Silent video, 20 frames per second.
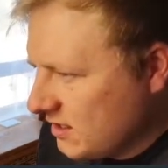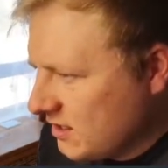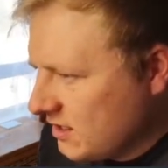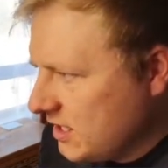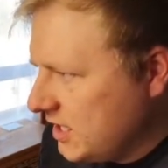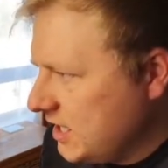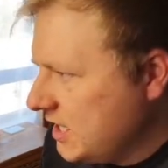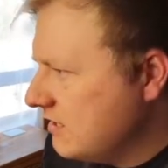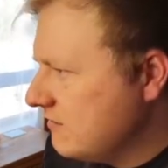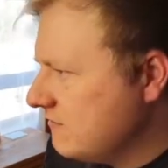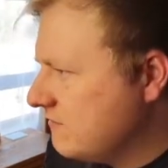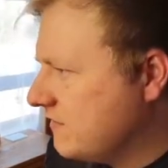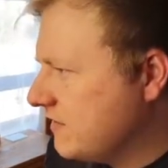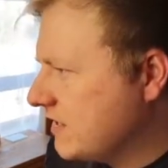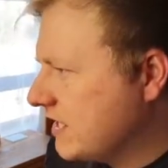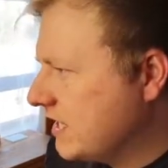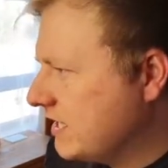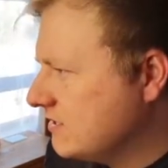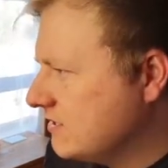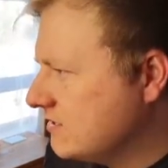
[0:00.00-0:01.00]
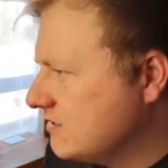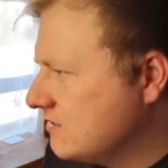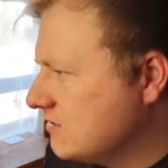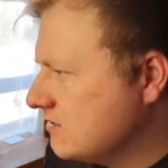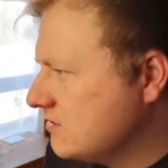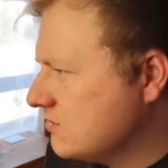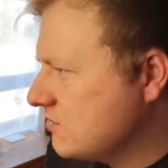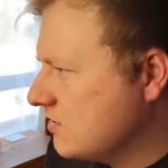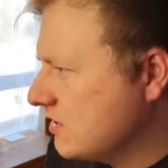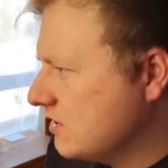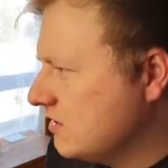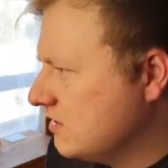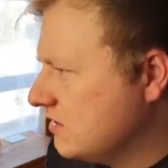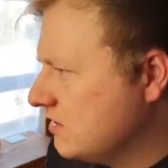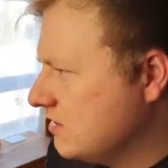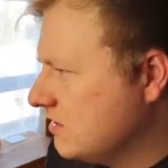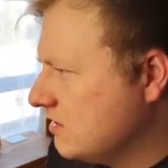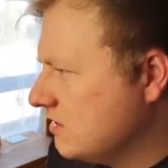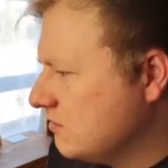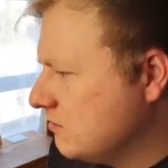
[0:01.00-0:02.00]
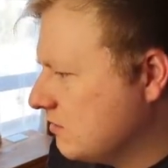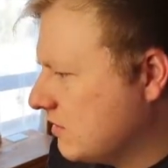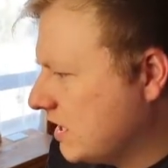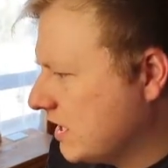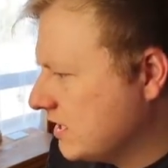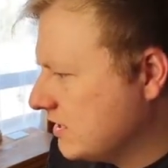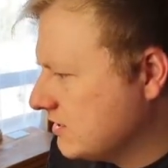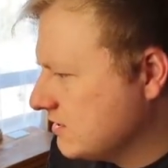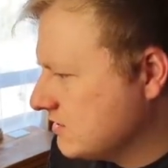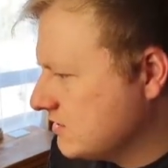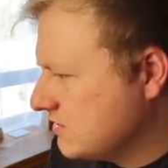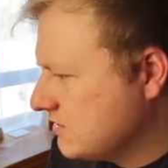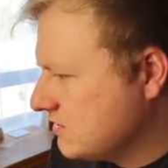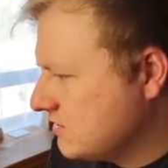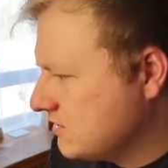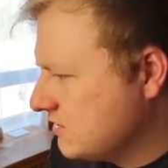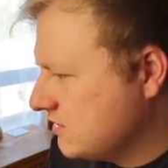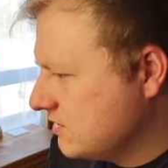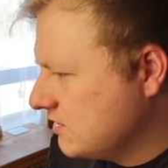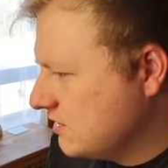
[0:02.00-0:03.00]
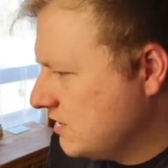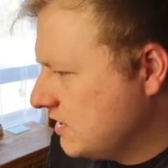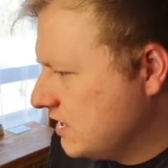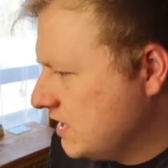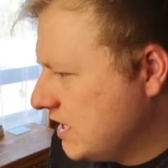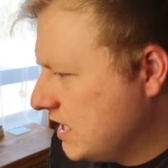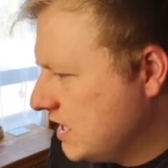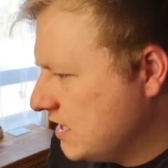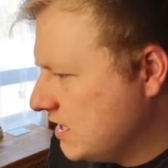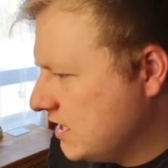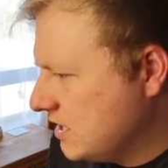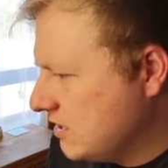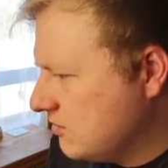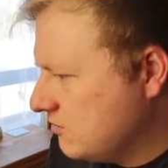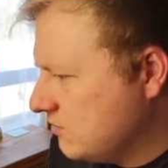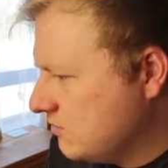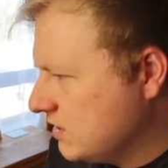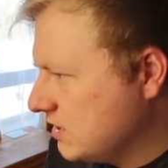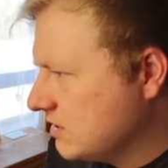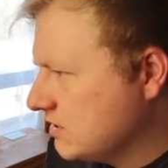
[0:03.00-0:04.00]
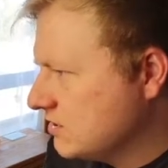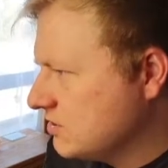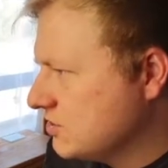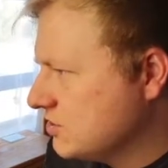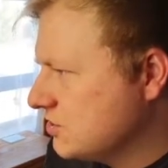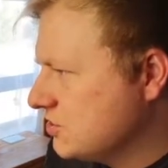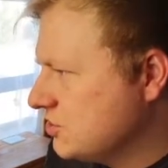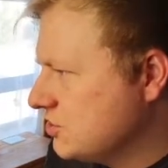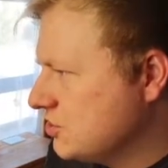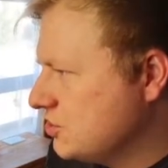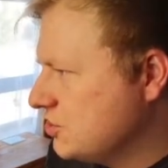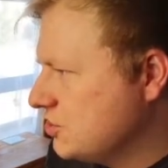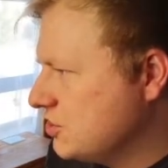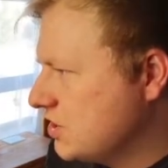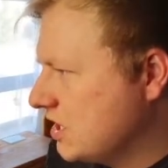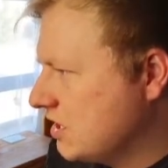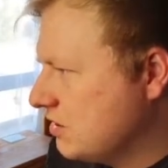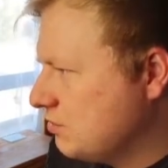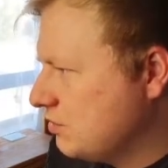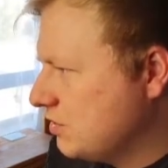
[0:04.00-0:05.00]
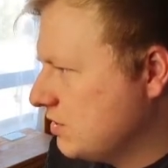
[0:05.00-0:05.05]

Inflate, strengthen, minus, and then we're gonna just shape,